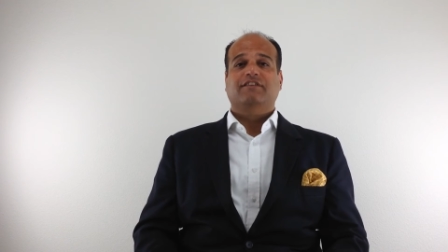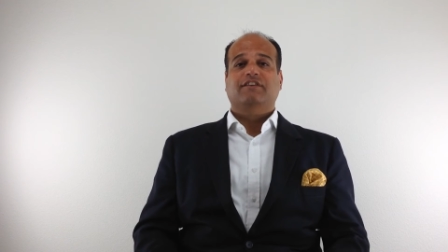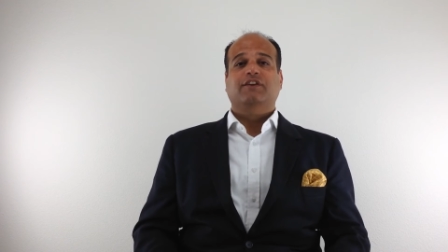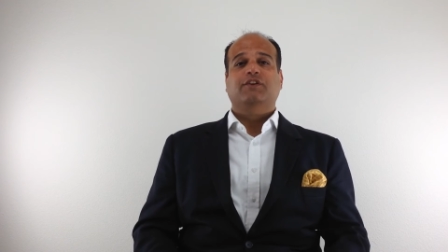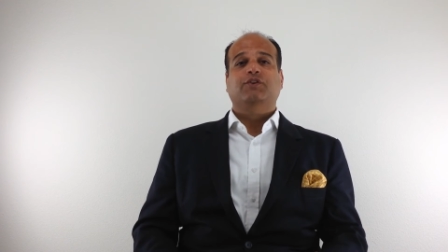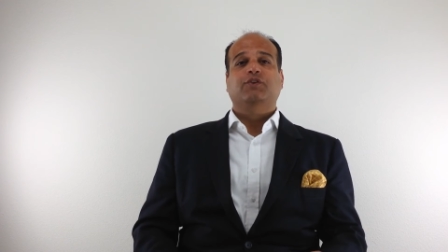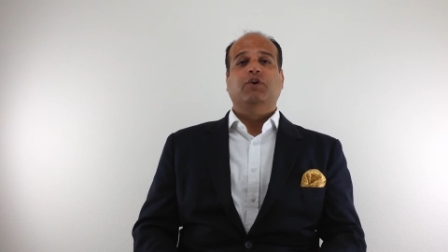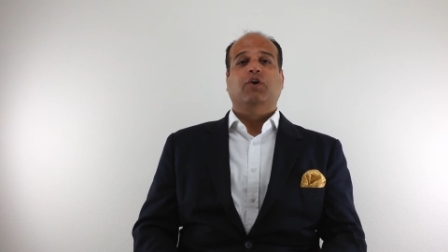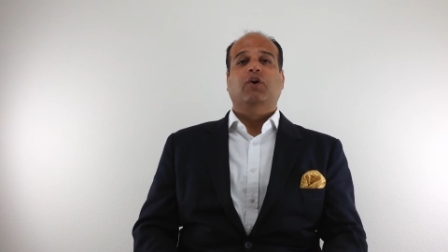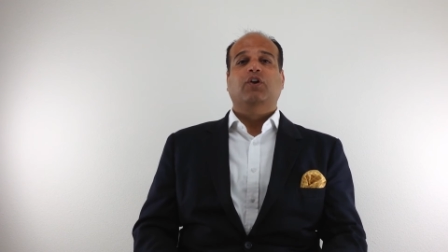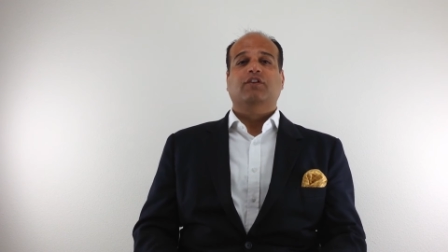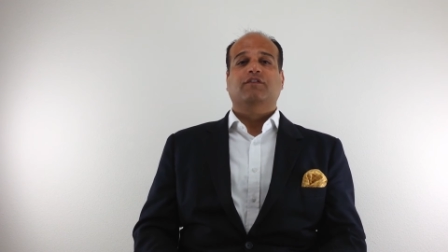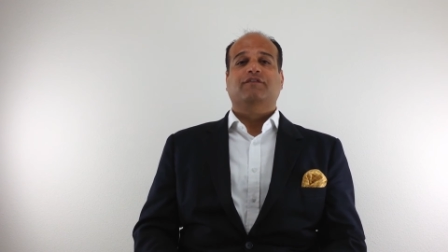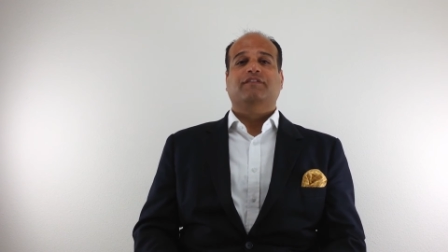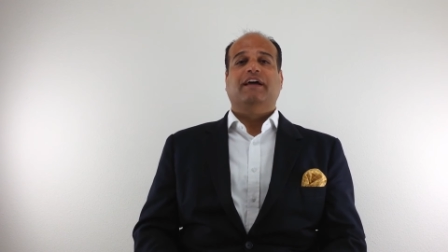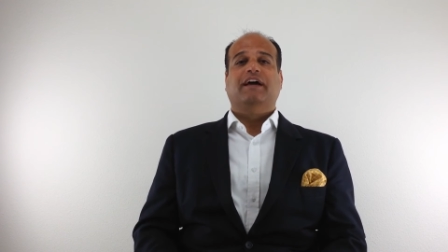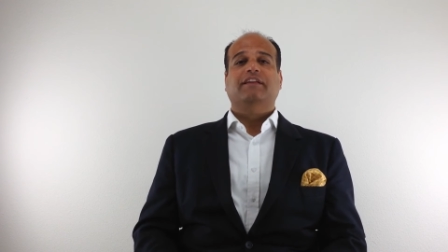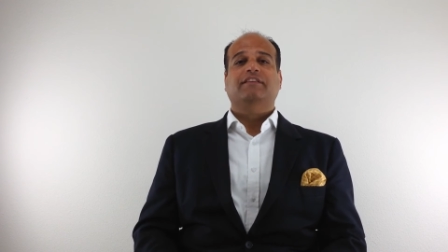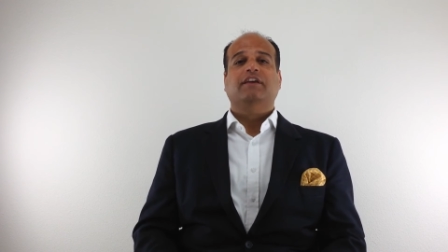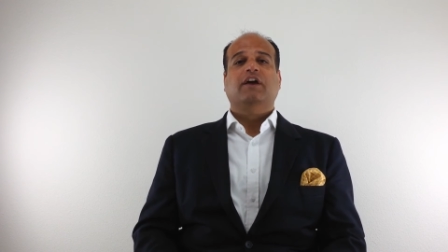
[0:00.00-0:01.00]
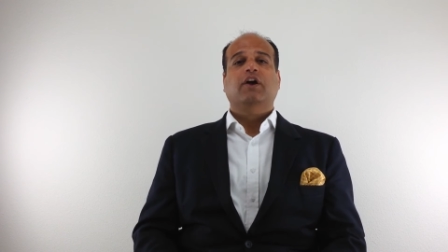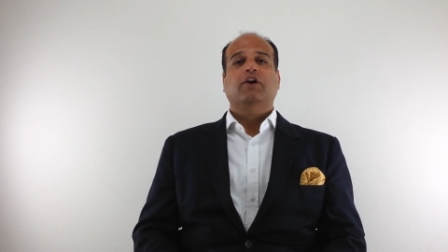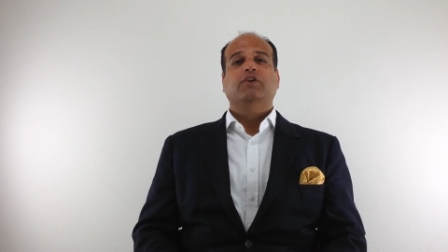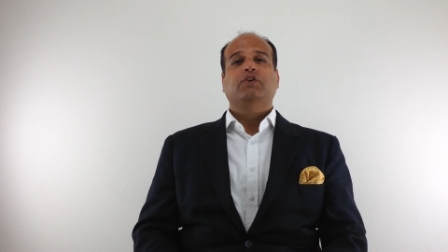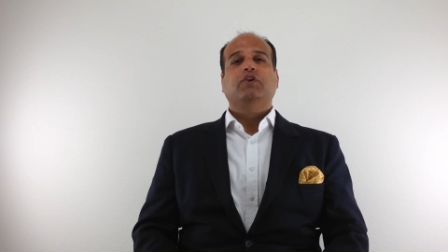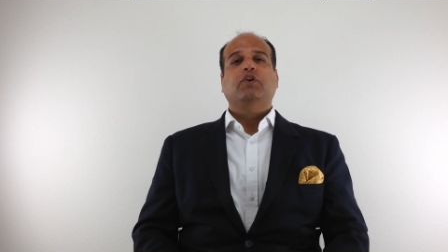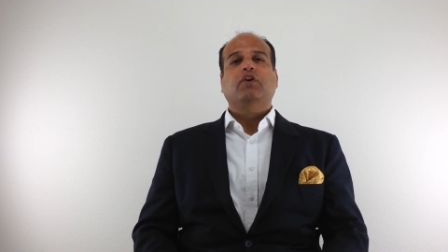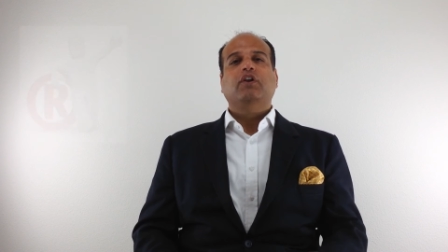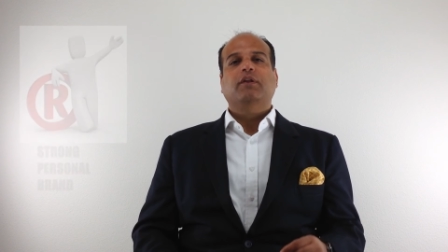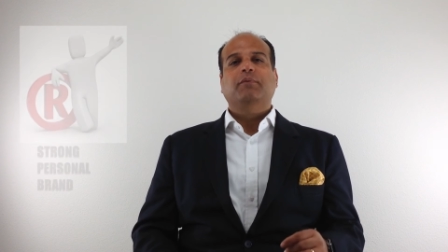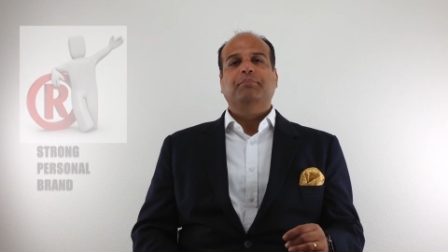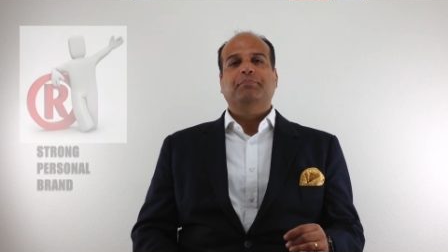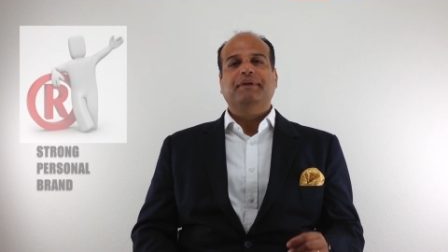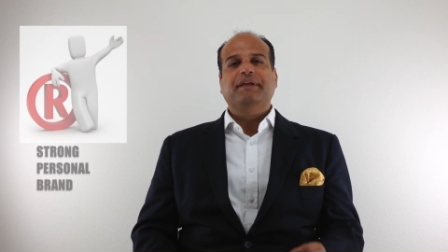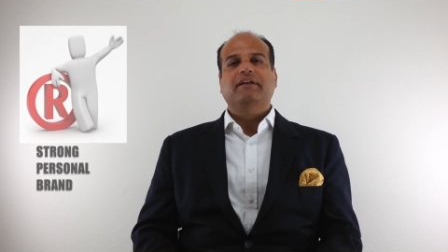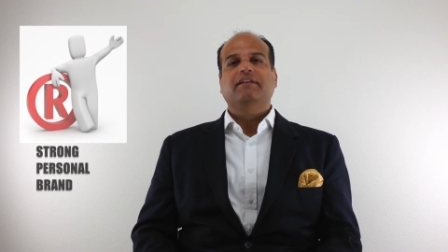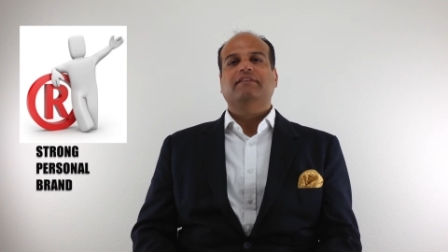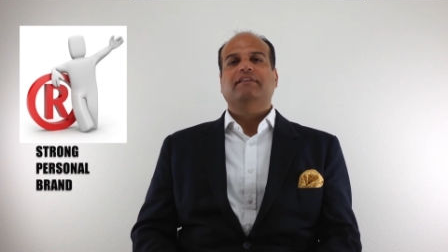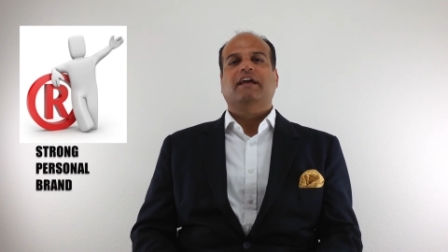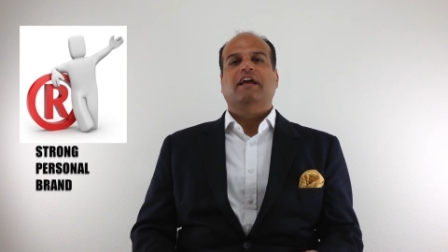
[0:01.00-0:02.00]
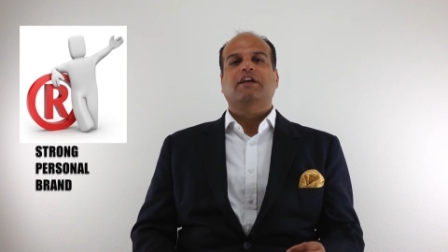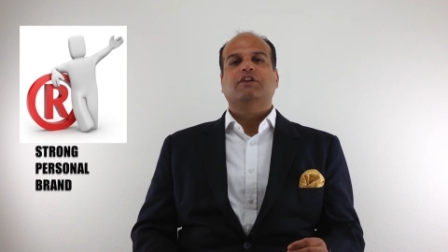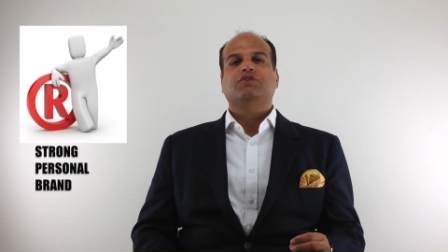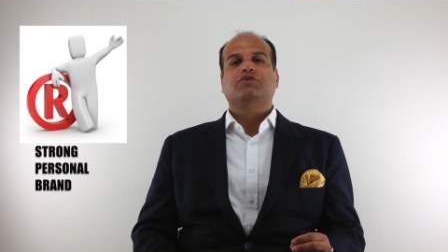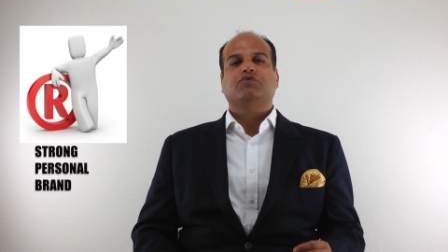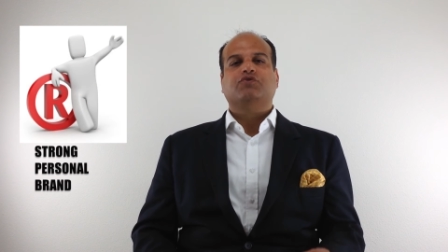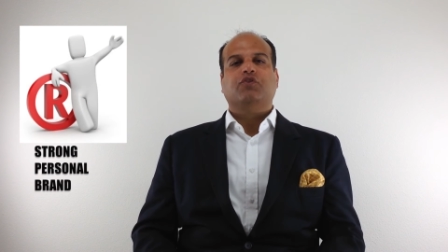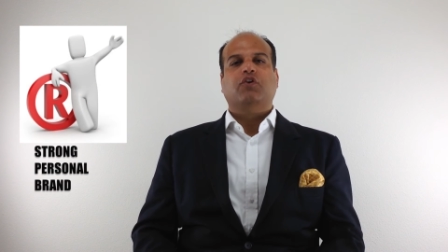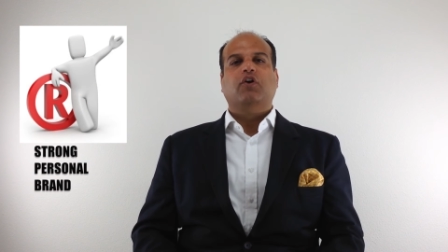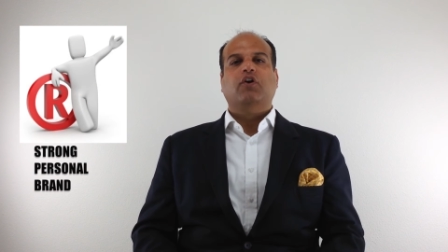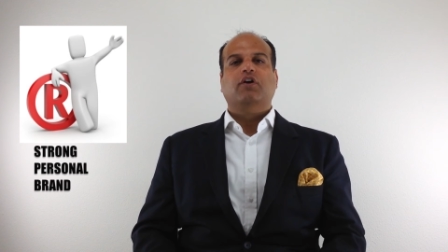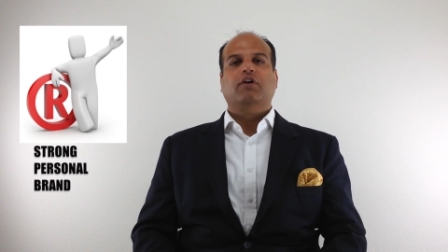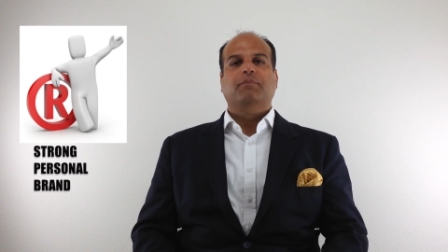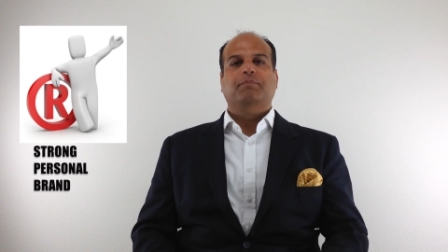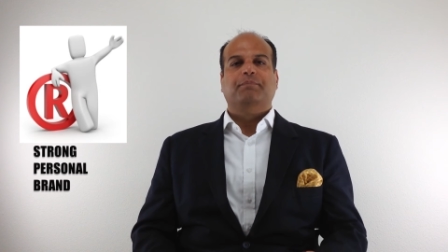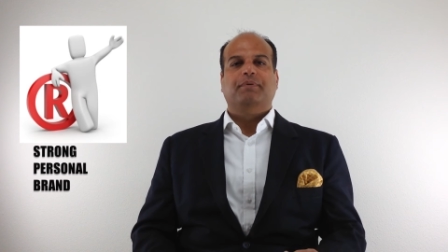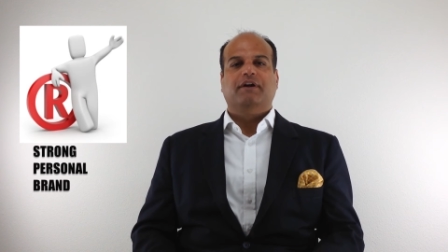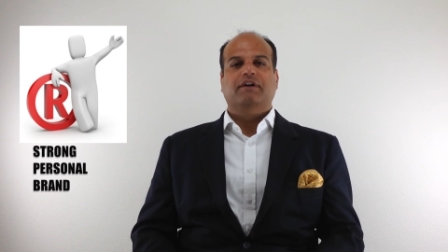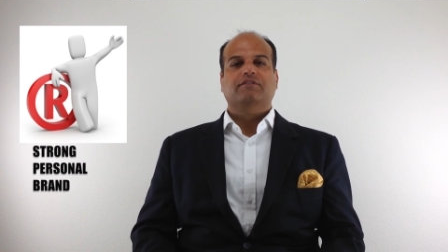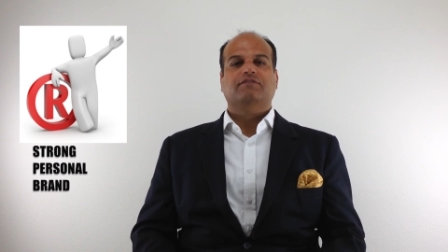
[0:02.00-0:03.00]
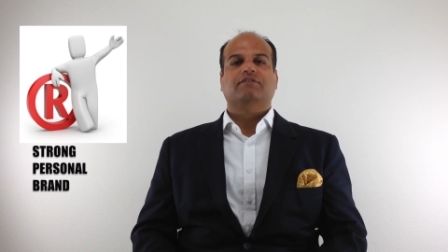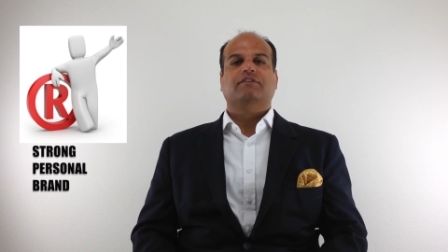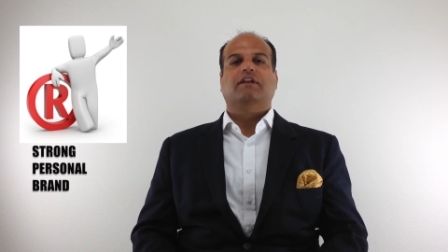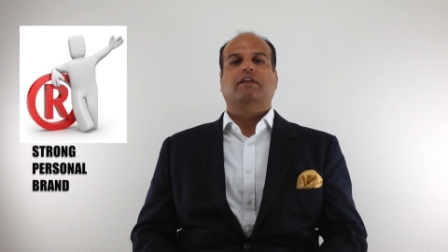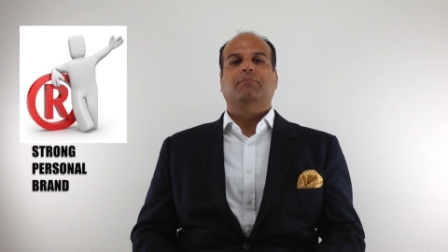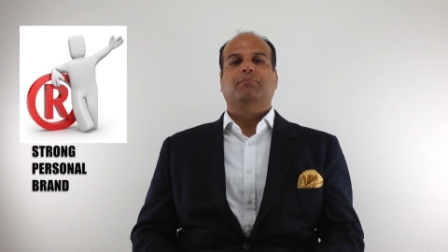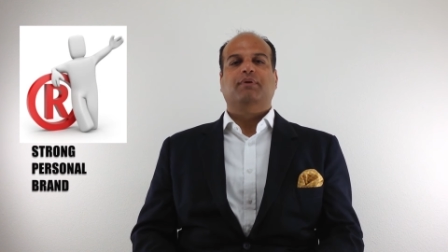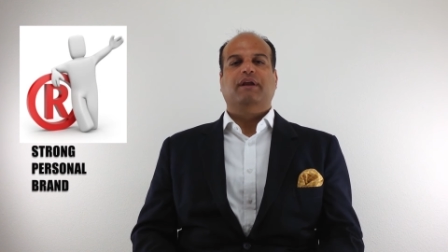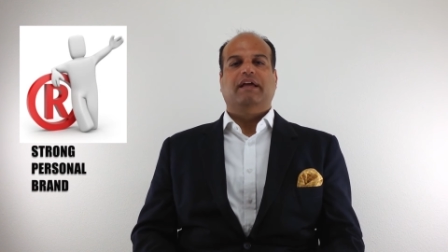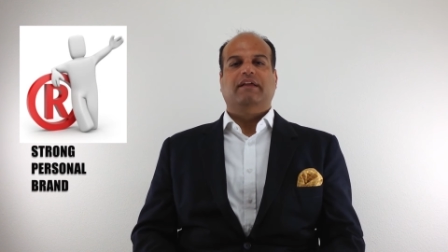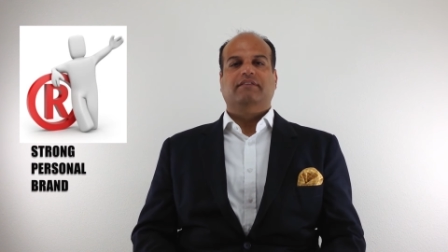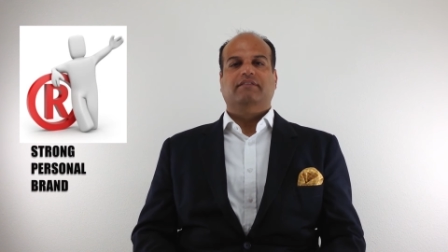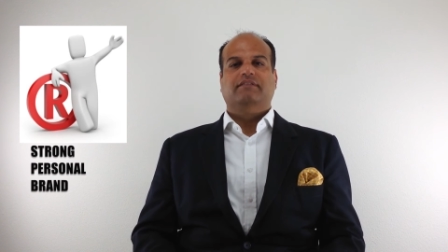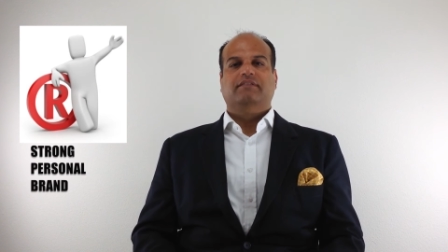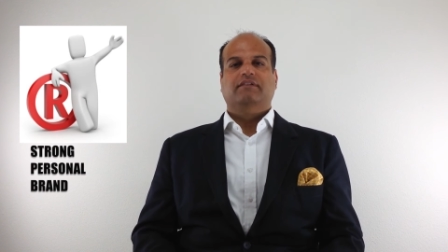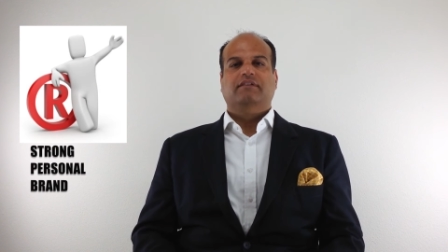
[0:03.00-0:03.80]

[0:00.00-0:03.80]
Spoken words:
and you do all of that, you're going to build a strong personal brand.